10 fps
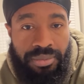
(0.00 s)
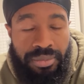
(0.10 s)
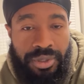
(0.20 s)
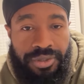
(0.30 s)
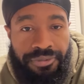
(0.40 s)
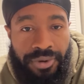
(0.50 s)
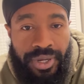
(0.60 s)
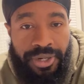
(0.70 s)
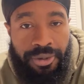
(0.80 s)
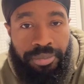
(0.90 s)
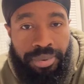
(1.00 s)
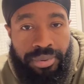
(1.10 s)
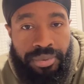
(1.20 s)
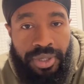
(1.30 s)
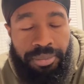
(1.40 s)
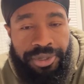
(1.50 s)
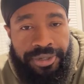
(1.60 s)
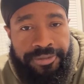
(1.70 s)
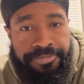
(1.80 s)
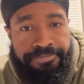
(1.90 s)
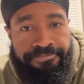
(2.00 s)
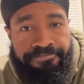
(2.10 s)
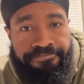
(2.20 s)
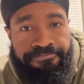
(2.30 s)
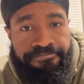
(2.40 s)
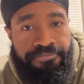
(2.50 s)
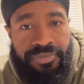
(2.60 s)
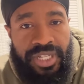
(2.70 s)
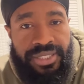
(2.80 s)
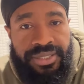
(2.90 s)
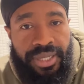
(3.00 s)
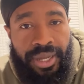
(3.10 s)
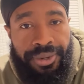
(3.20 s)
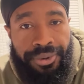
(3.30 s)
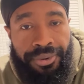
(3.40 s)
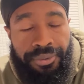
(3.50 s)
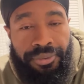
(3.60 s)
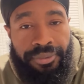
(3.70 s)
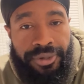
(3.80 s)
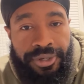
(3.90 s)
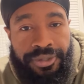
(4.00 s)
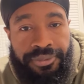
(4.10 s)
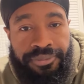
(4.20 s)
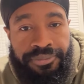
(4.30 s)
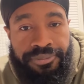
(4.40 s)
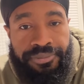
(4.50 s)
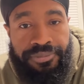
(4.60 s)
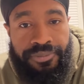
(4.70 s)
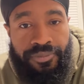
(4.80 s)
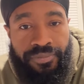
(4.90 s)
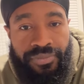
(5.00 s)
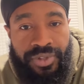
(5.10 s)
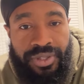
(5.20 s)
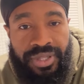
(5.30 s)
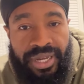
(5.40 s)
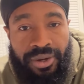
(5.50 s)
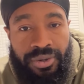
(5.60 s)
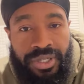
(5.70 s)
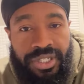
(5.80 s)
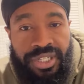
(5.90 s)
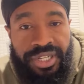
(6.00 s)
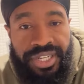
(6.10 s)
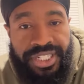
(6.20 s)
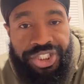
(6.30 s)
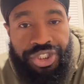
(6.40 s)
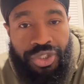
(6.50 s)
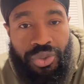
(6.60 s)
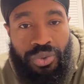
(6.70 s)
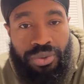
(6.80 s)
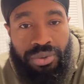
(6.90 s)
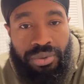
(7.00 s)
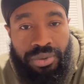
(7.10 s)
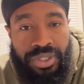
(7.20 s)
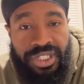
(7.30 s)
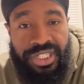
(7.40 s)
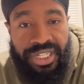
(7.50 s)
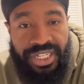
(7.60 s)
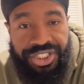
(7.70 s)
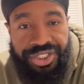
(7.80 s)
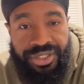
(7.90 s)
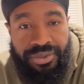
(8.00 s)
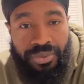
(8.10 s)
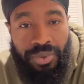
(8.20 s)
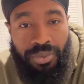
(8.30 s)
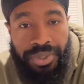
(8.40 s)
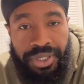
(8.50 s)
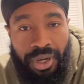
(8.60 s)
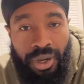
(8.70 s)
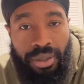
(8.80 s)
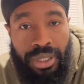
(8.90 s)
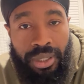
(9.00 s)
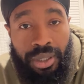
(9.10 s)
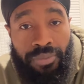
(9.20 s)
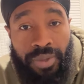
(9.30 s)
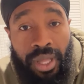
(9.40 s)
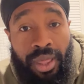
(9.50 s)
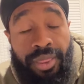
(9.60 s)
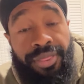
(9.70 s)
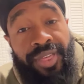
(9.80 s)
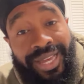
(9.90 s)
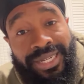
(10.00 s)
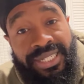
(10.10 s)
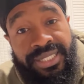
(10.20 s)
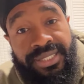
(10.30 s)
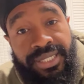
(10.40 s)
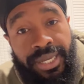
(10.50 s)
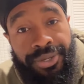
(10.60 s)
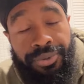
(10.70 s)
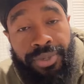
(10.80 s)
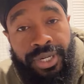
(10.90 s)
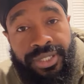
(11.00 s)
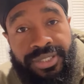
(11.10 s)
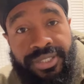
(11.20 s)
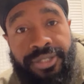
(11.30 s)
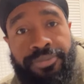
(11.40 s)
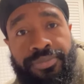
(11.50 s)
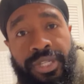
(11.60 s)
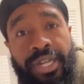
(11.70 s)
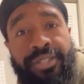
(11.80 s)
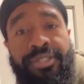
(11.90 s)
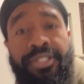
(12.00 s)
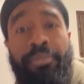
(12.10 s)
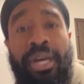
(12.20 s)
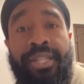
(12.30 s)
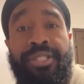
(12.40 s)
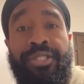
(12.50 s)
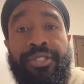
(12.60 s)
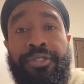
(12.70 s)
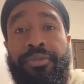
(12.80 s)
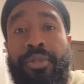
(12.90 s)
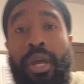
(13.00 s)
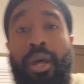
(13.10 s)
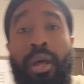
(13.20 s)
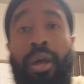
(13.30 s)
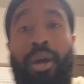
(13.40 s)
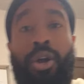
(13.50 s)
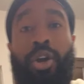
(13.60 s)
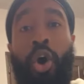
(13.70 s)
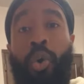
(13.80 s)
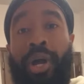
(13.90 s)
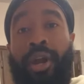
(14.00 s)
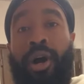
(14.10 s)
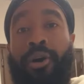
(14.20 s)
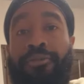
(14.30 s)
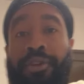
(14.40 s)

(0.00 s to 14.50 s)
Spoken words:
looked for help. I mean, that's not new. Um, Now, connectional connection, what we call love, that is a new concept. Like somebody just going off